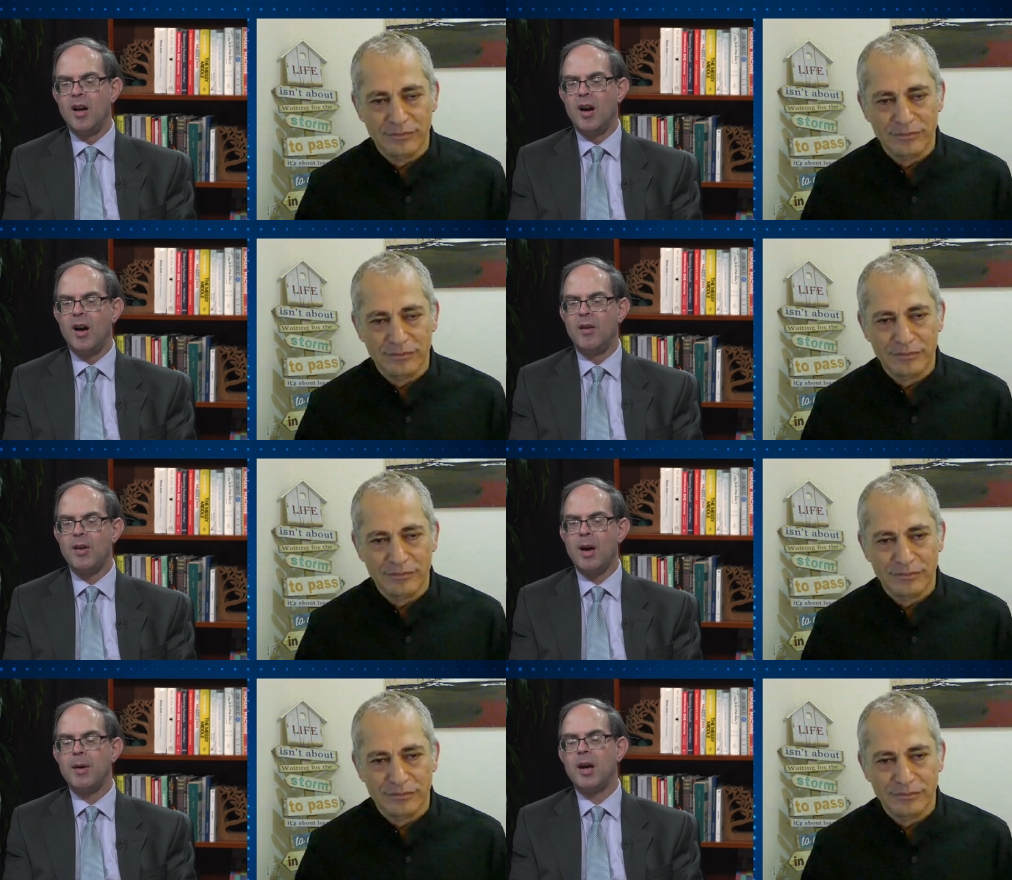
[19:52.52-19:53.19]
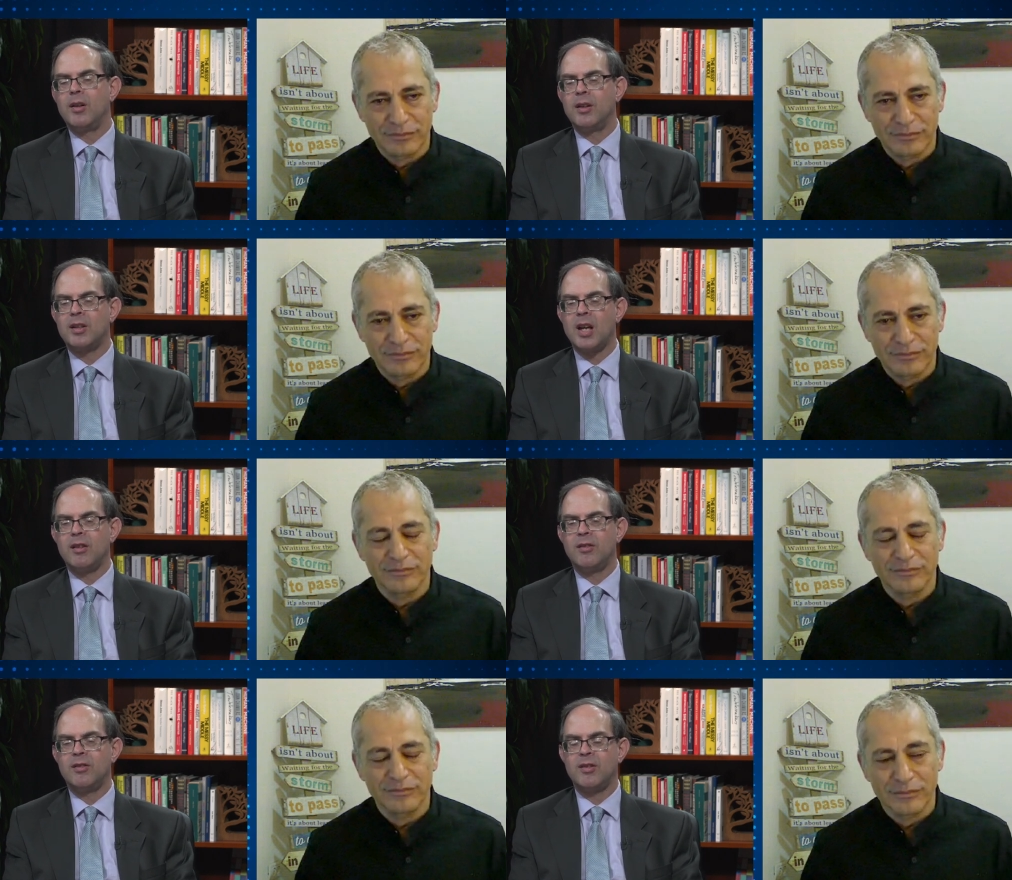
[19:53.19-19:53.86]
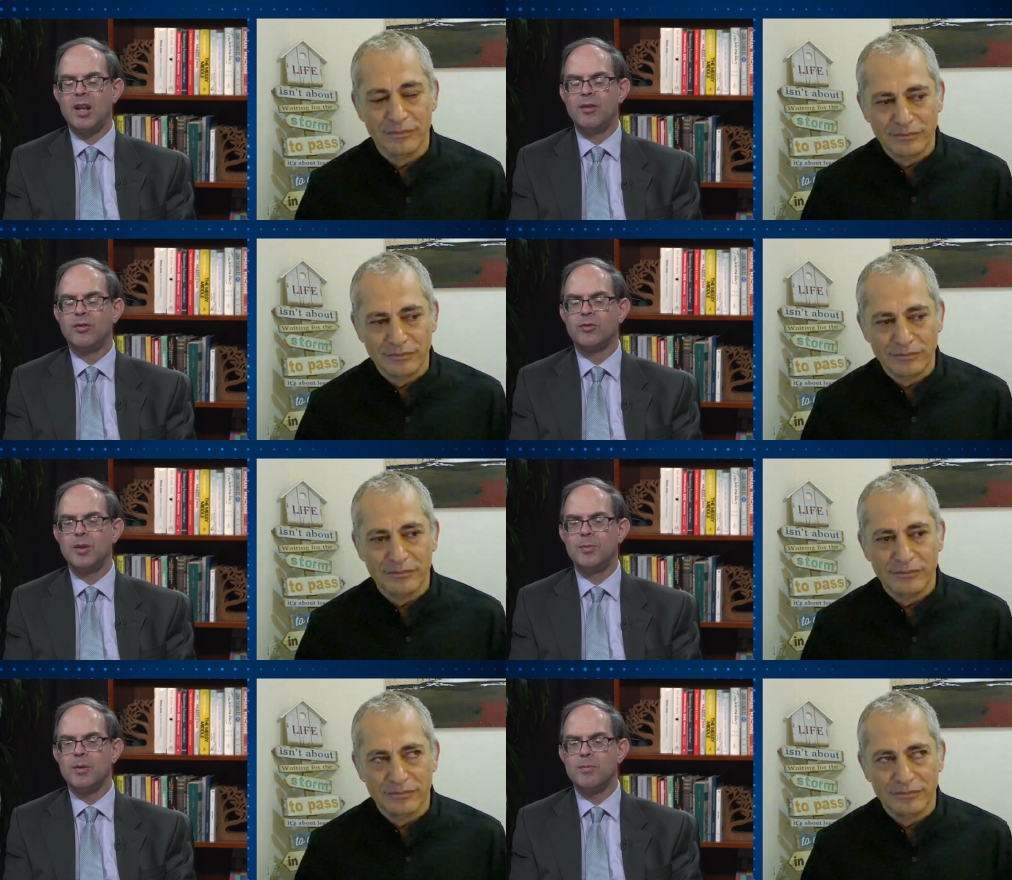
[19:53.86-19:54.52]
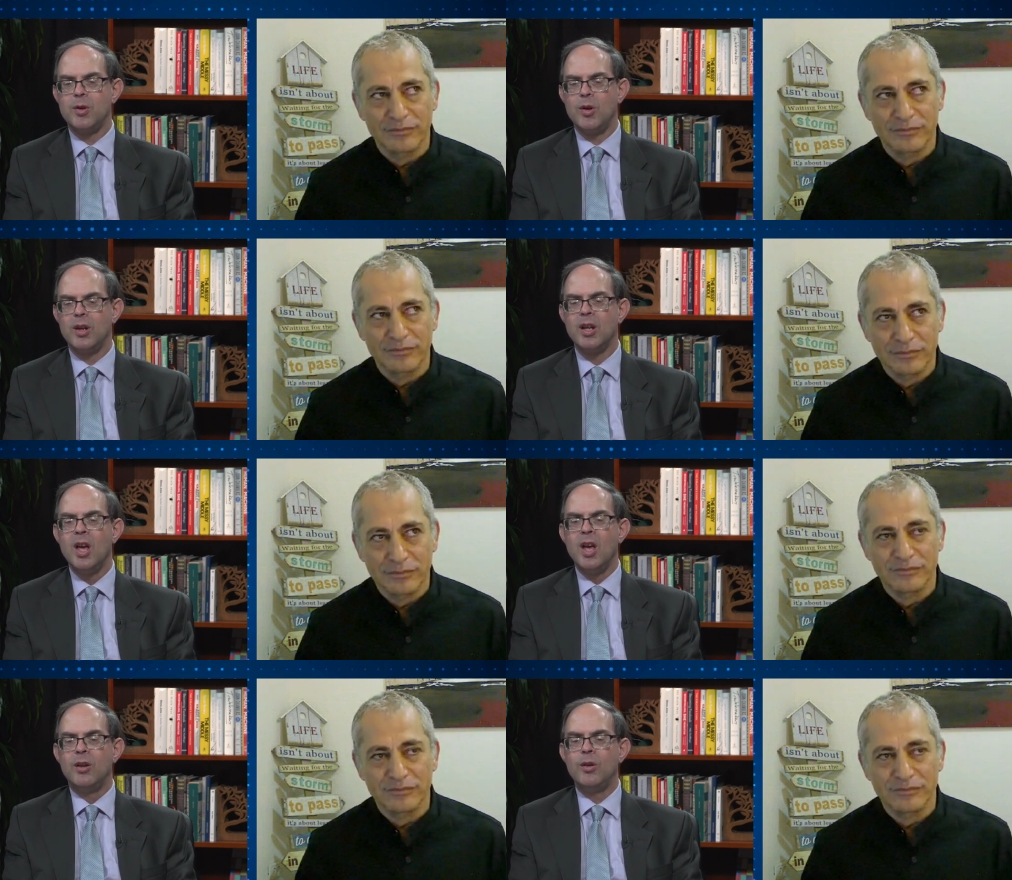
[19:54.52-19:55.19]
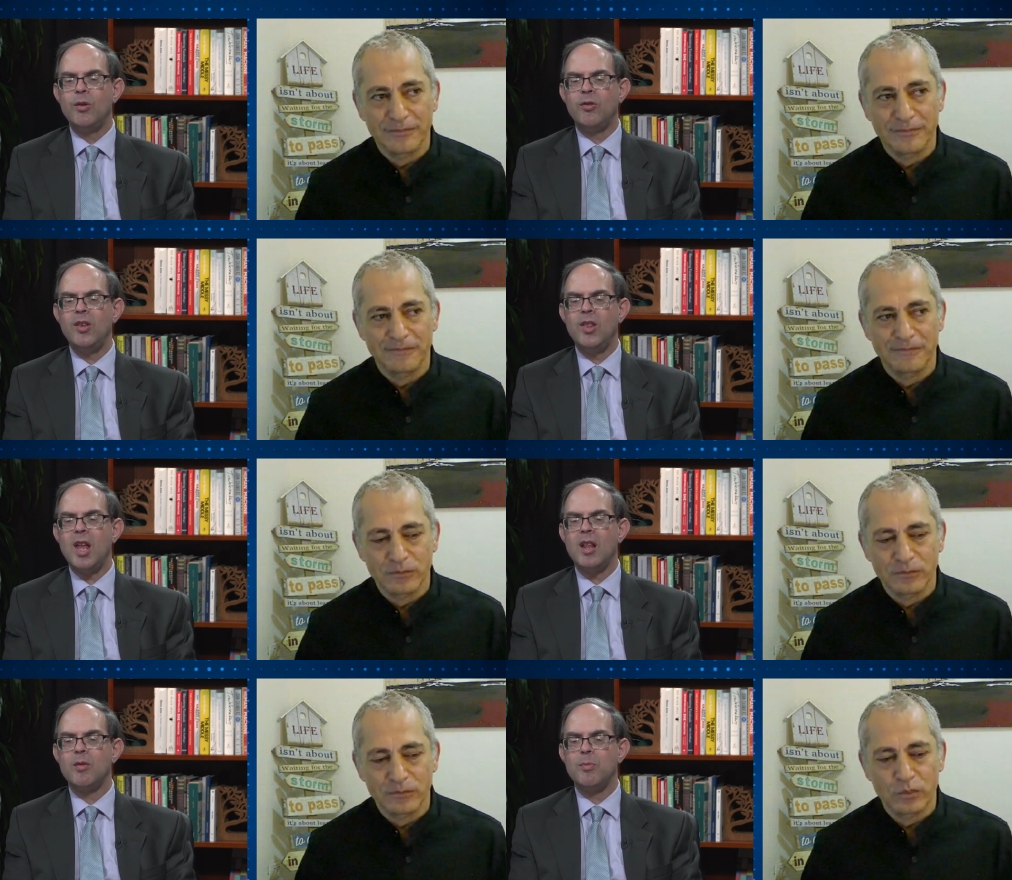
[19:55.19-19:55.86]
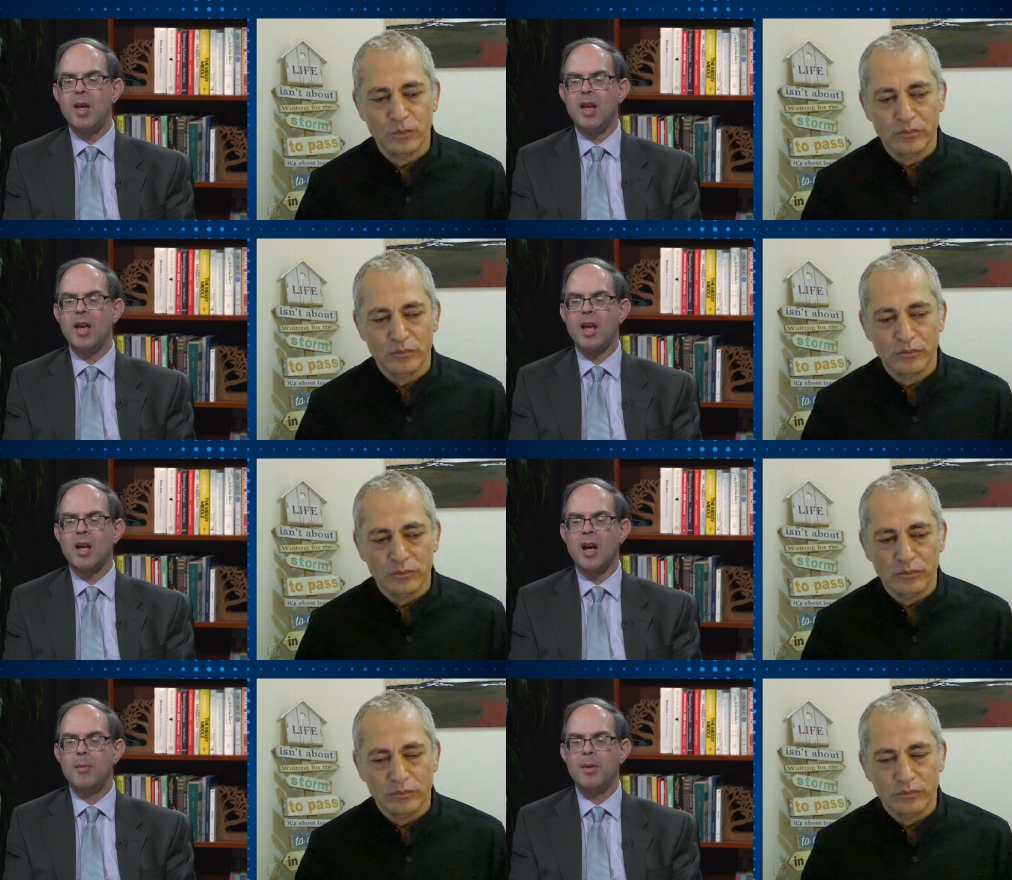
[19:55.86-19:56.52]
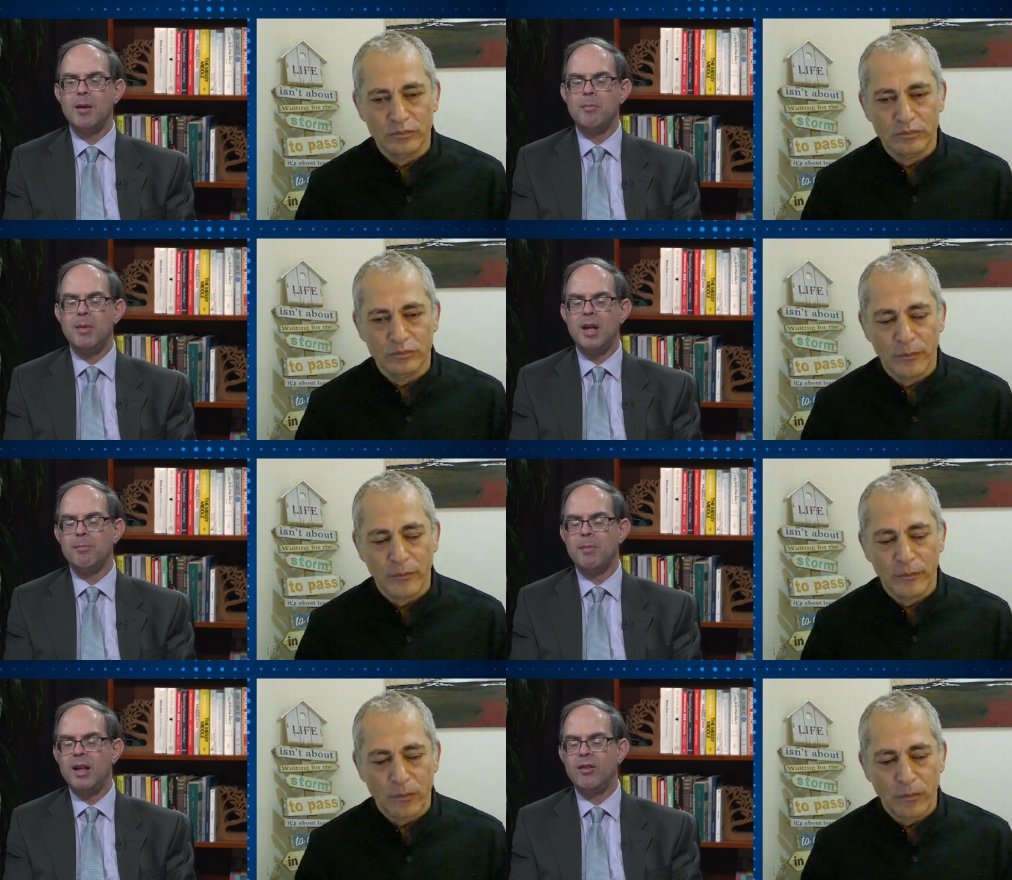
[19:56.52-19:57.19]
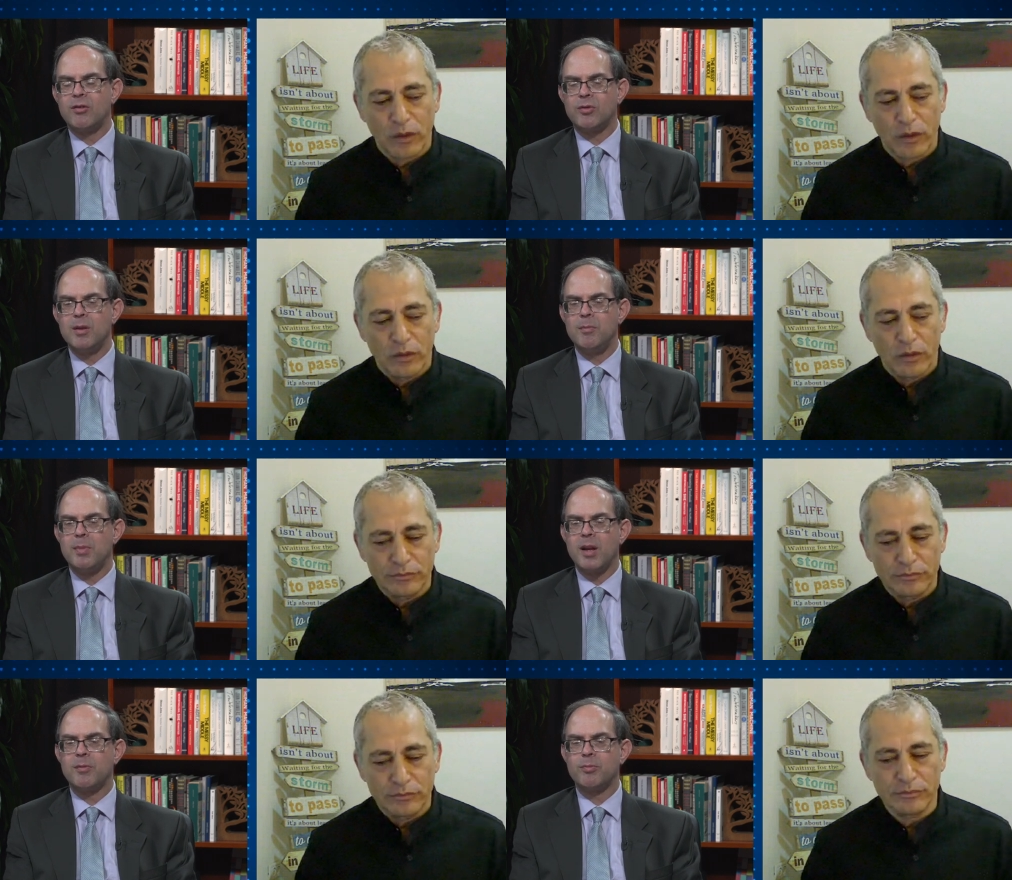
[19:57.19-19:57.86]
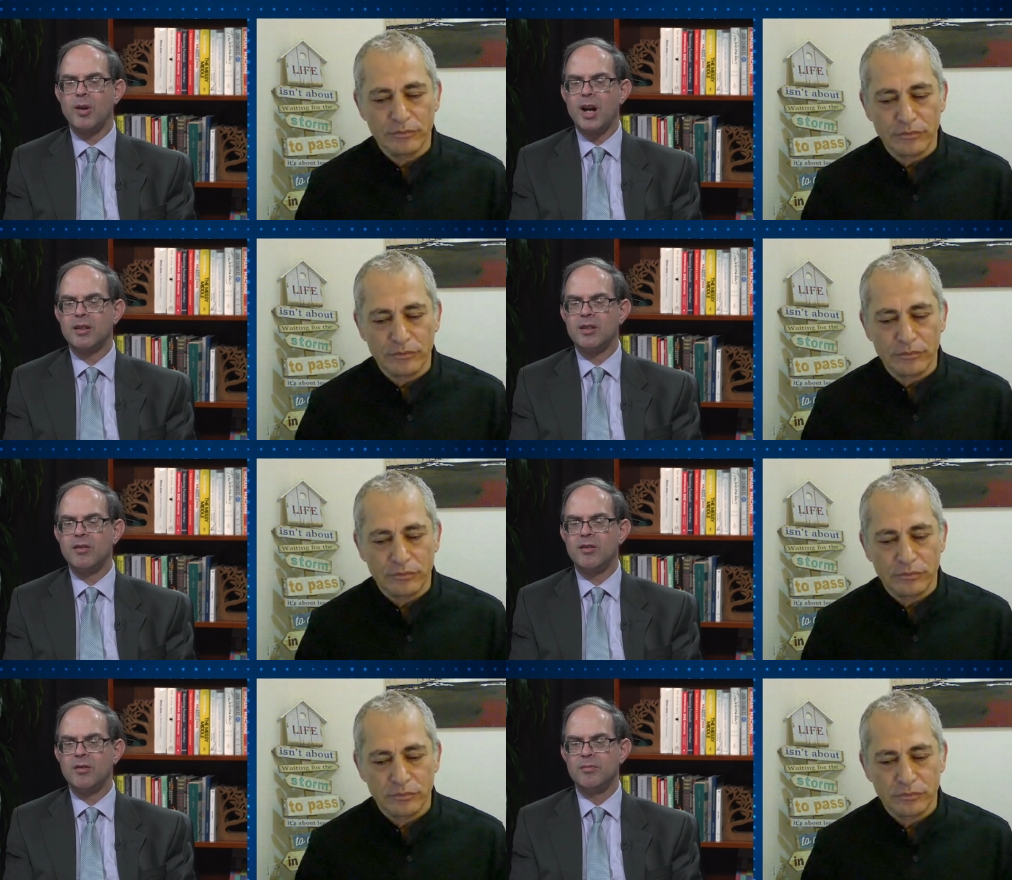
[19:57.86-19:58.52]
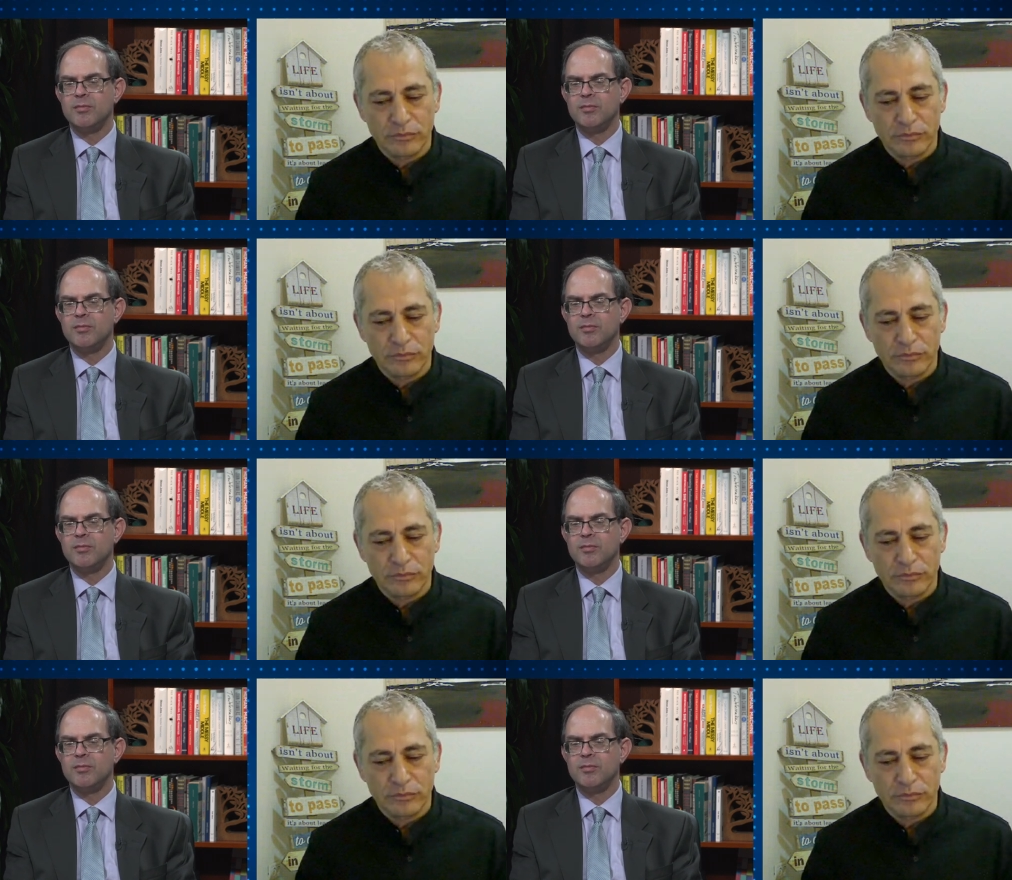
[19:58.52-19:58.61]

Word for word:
Speaker 1: of ML inside of stream computing. Do you see that as being a coming mainstream best practice?